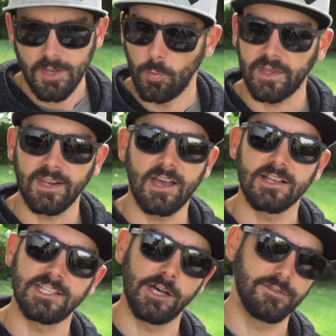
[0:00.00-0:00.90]
We're gonna get
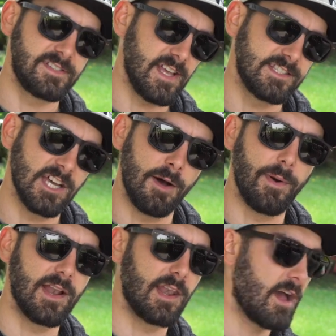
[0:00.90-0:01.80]
ourselves set up
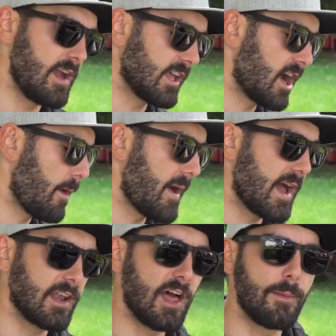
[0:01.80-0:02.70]
by lining our paddle